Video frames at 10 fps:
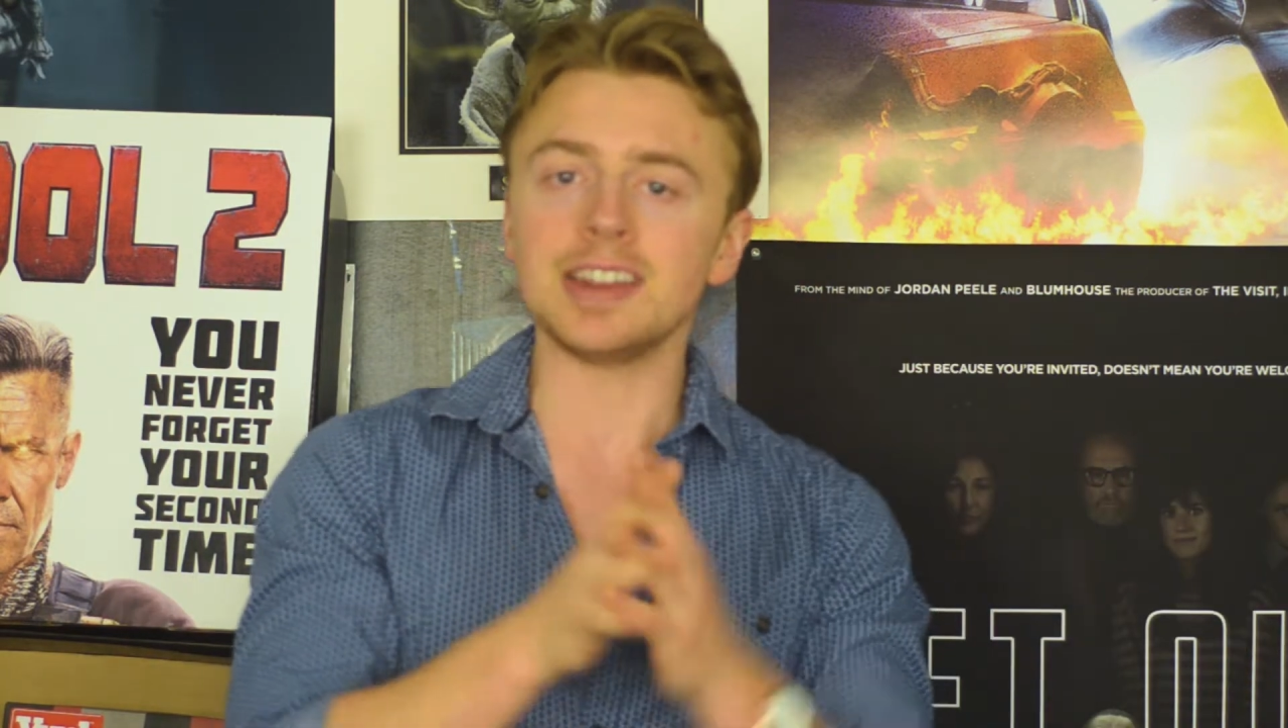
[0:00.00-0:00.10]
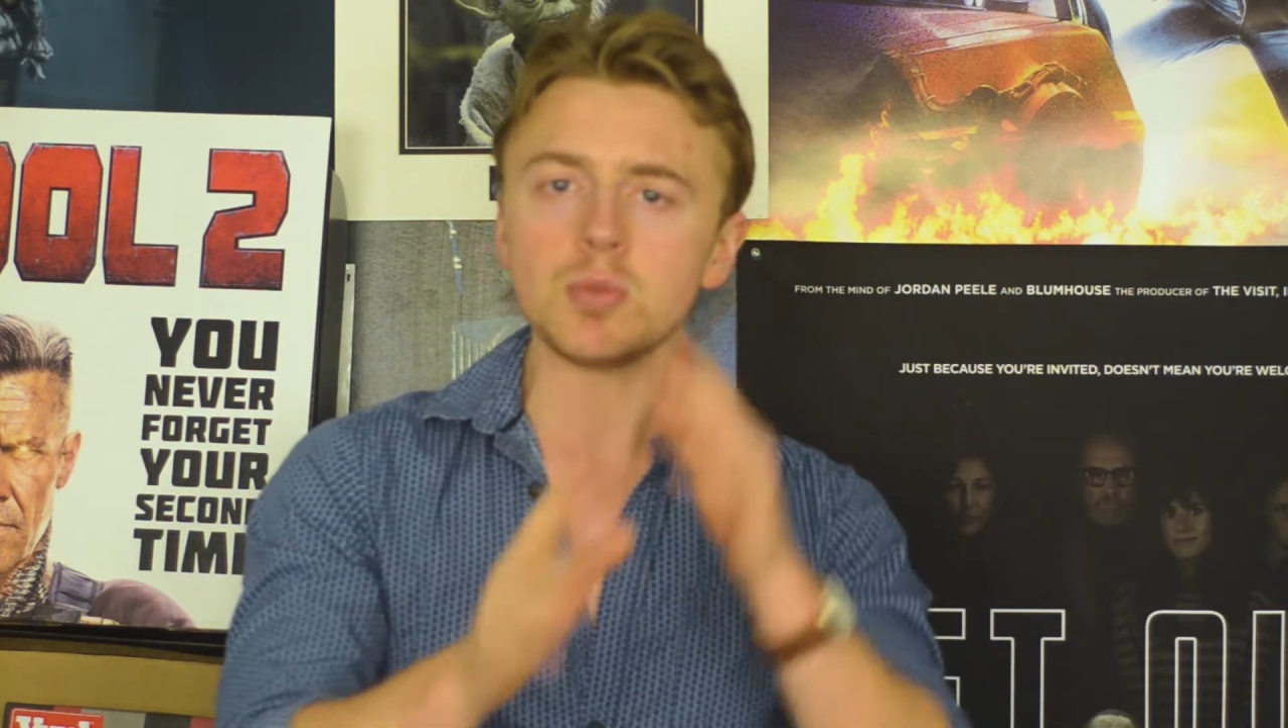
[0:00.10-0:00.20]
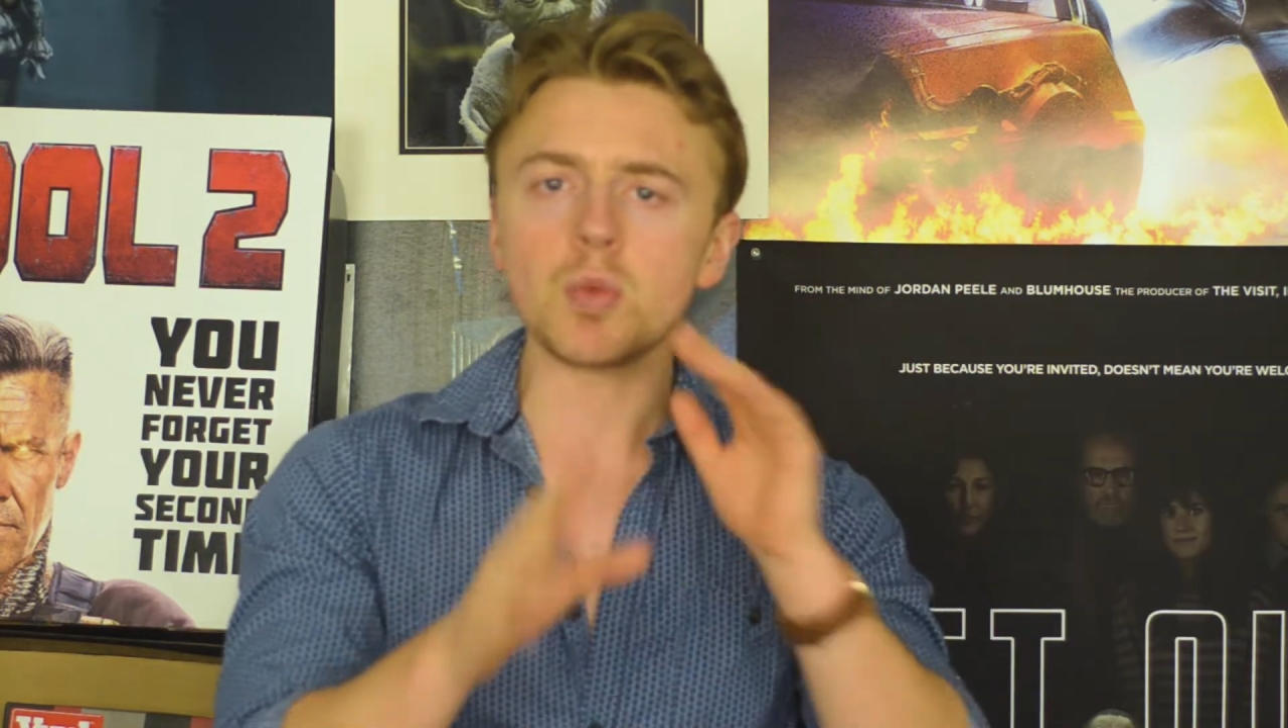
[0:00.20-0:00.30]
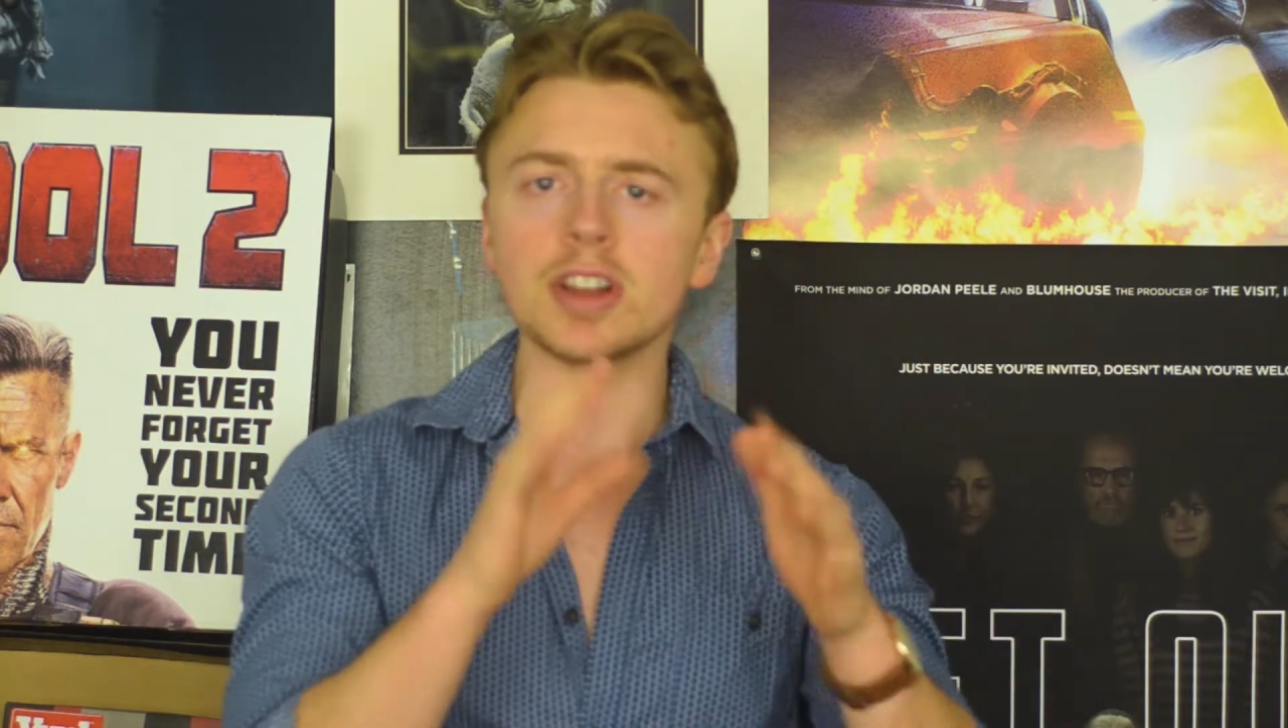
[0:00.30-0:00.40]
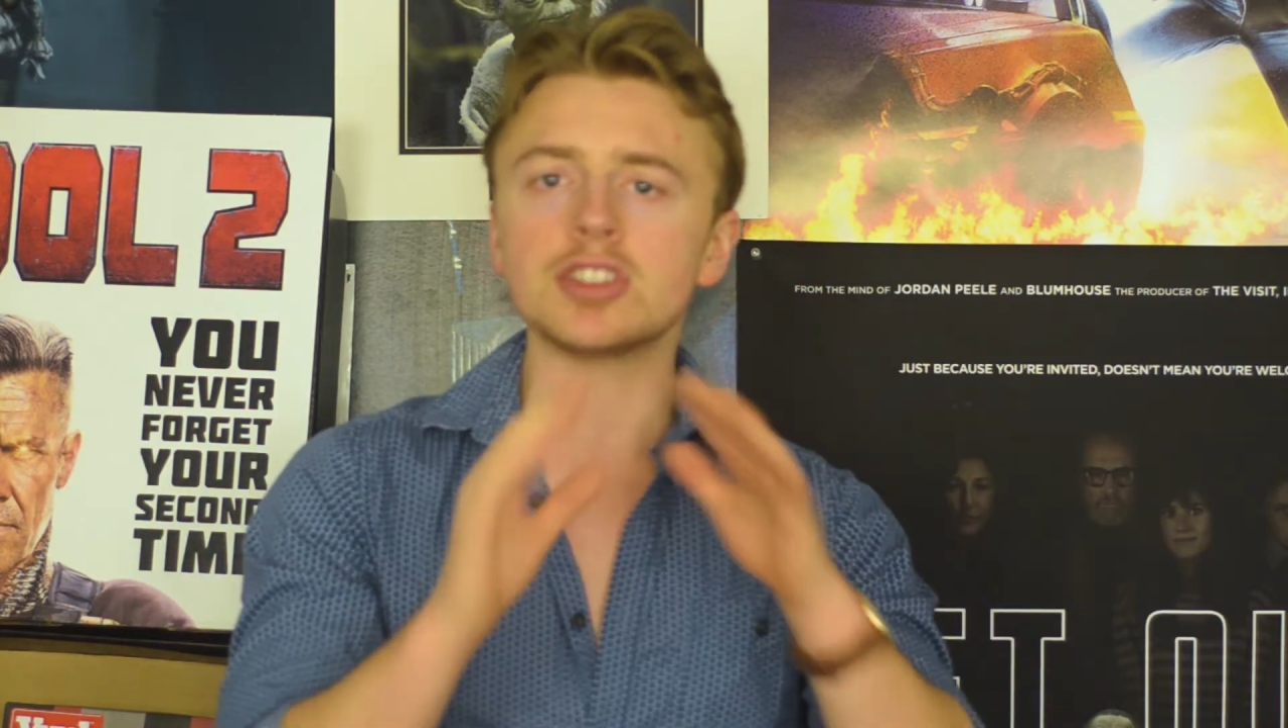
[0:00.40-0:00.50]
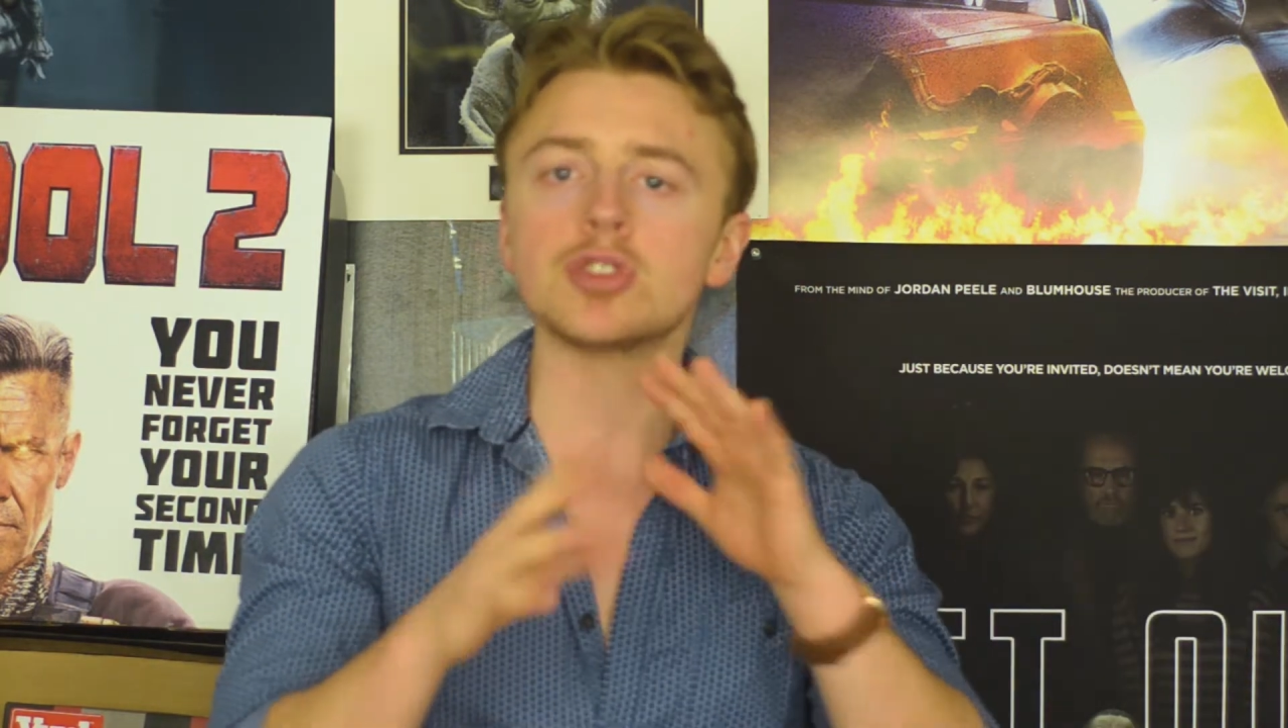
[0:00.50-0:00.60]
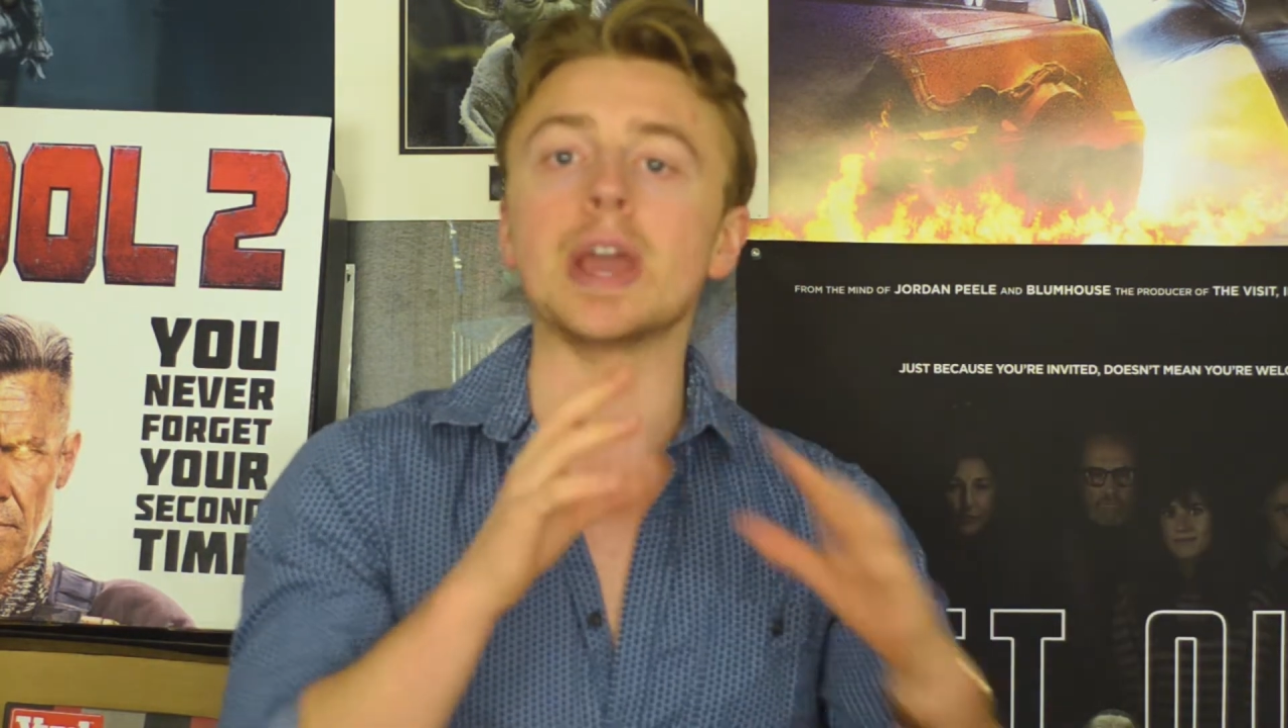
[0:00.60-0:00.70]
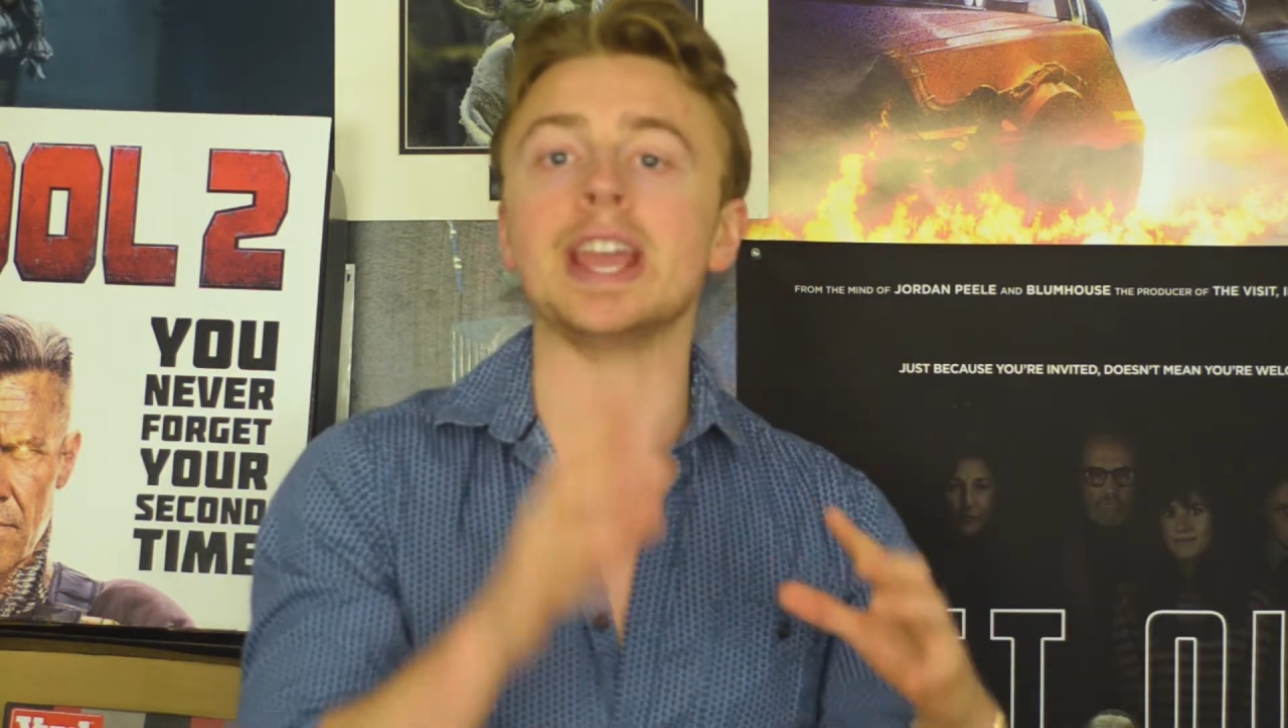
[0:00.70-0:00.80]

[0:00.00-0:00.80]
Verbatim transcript: didn't want to do